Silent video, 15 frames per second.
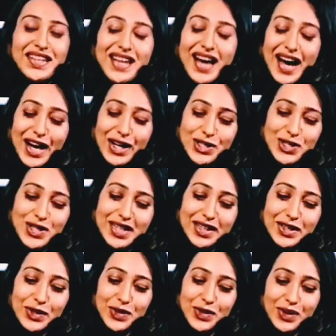Yeah,
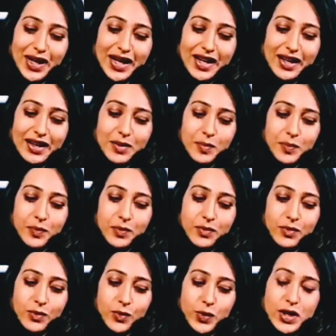actually, you
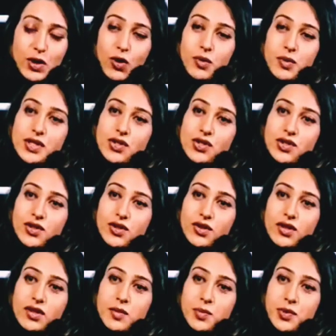know, we always used to
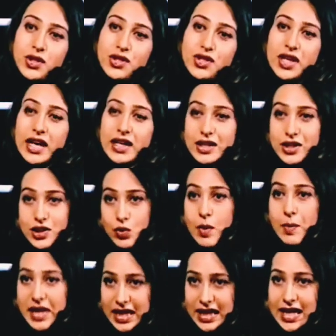go to the Breach Candy
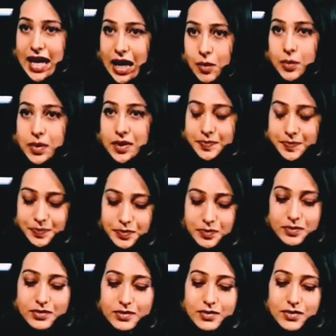swimming club.
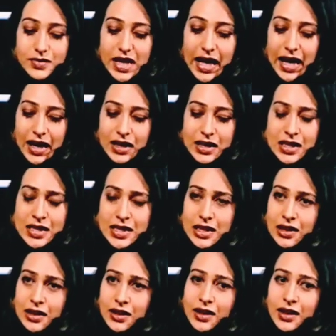
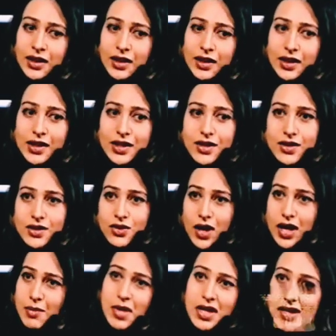And
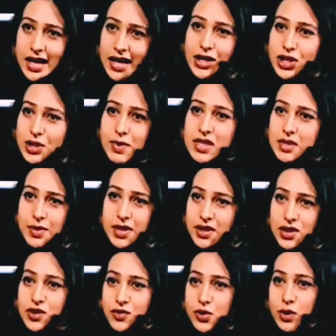so I guess she must have
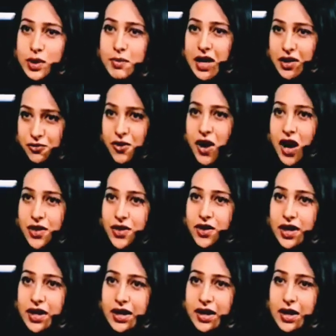been interviewing my
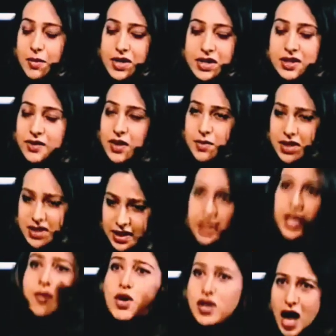father, and I must have come and
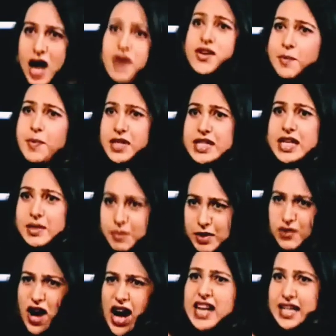said, come on, hurry up and
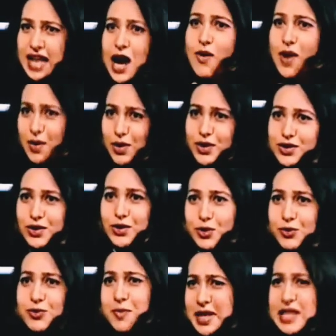take me right now. I want to
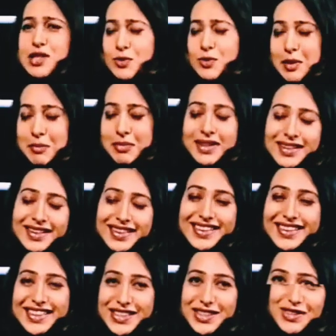go for my swim.
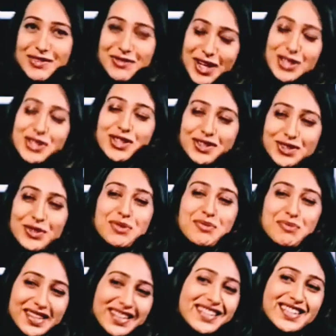So in fact, she
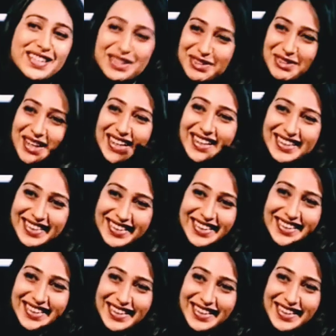told me this as well.